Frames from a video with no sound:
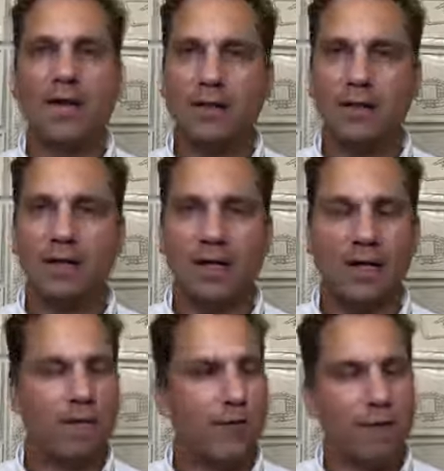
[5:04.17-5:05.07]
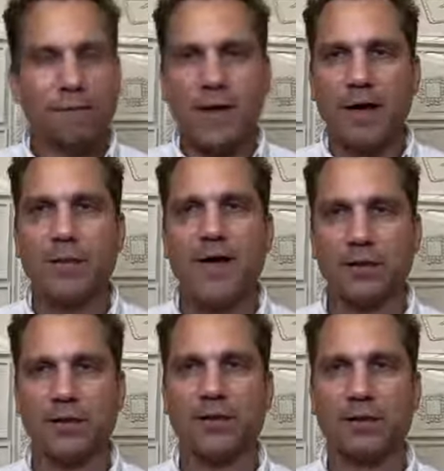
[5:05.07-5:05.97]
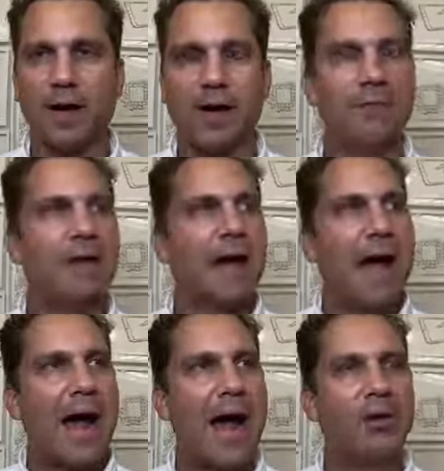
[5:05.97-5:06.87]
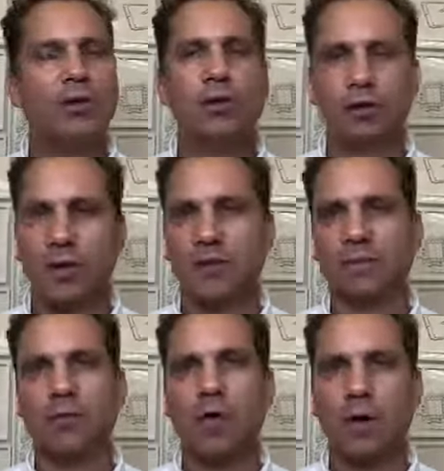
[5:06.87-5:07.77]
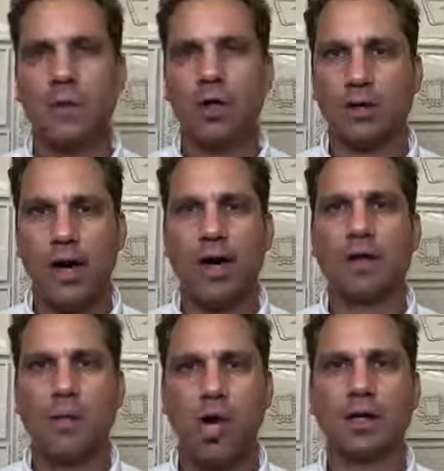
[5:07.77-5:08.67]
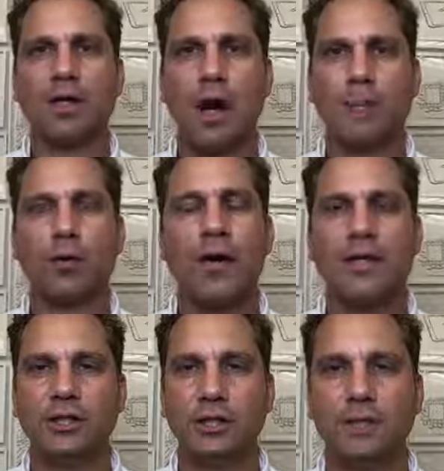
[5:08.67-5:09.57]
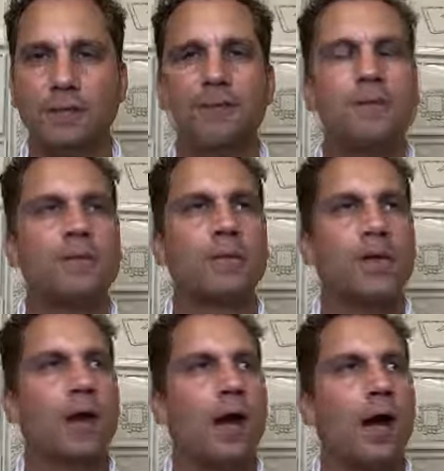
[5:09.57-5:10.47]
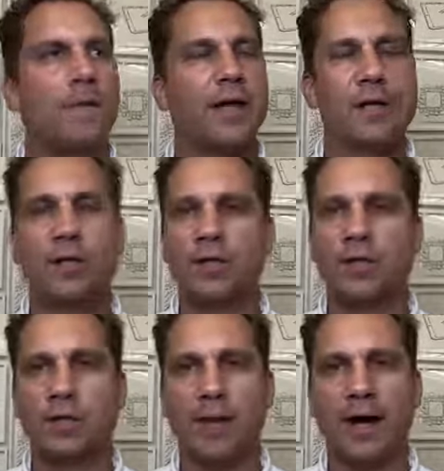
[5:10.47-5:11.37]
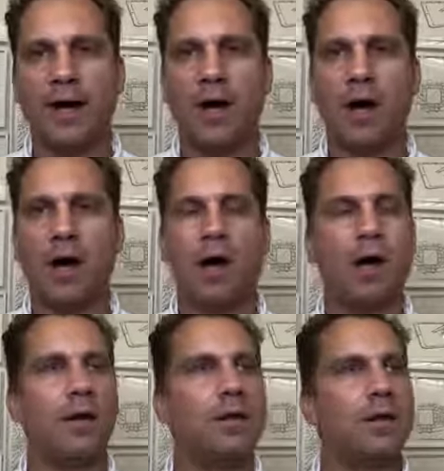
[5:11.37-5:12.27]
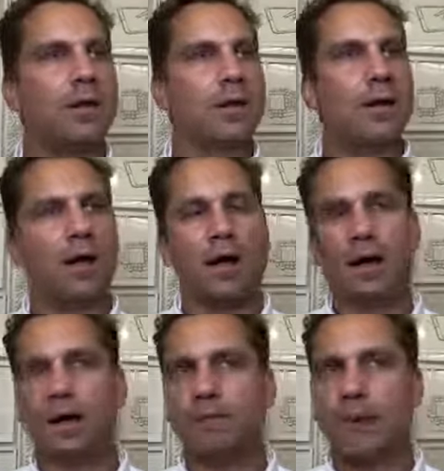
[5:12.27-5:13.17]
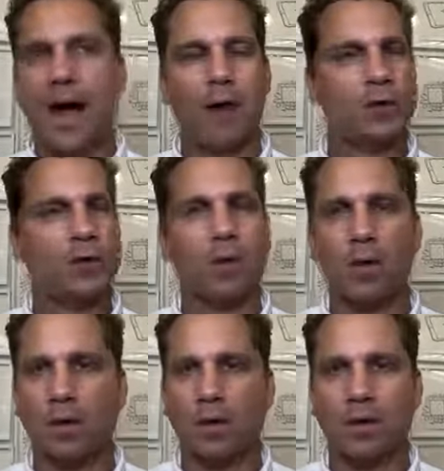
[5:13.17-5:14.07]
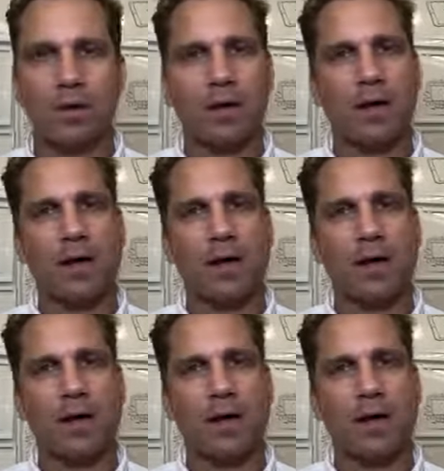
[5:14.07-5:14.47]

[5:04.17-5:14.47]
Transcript: basically the very fundamentals of how do you transform your entire marketing operation that used to depend on outdoor